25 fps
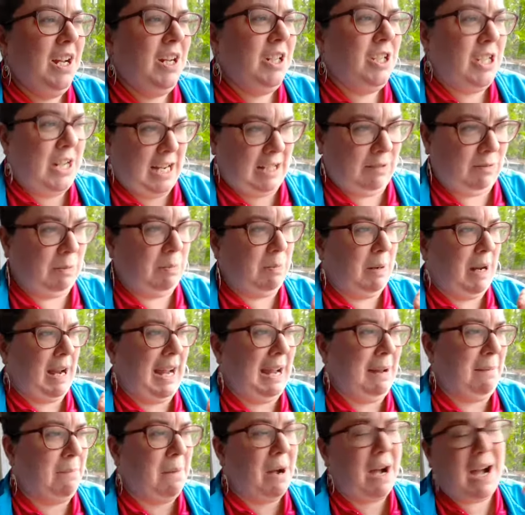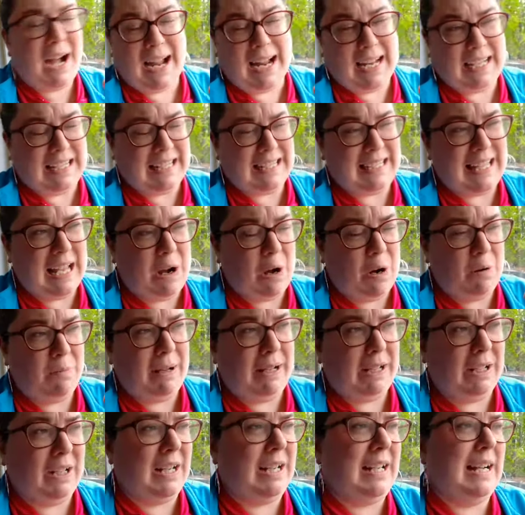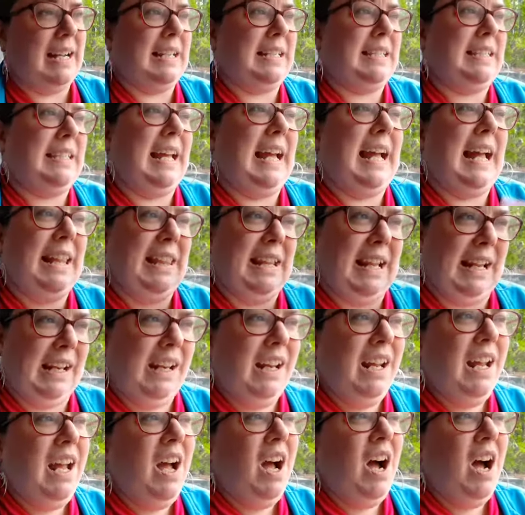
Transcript: changed my mind to say, oh my goodness, and then,